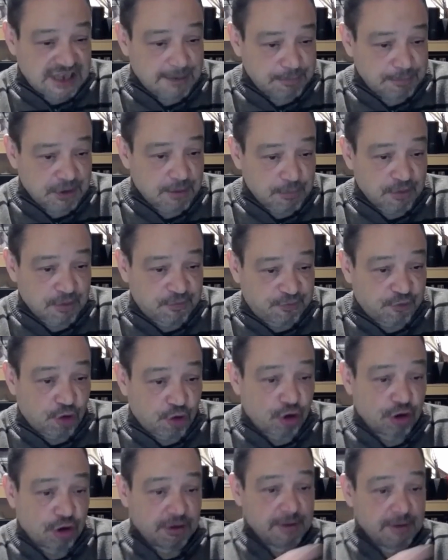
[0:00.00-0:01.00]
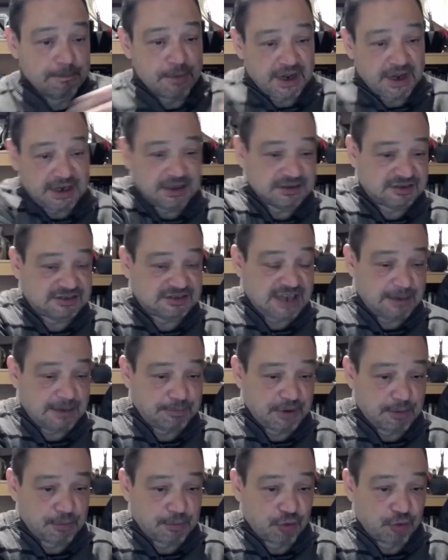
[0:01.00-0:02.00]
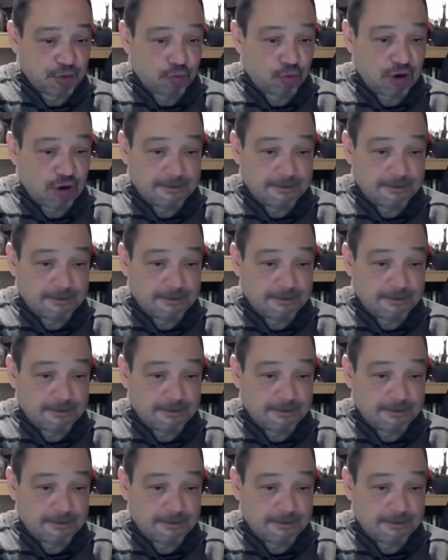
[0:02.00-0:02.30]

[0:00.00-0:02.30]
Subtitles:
number 4 and made it step number 1. No,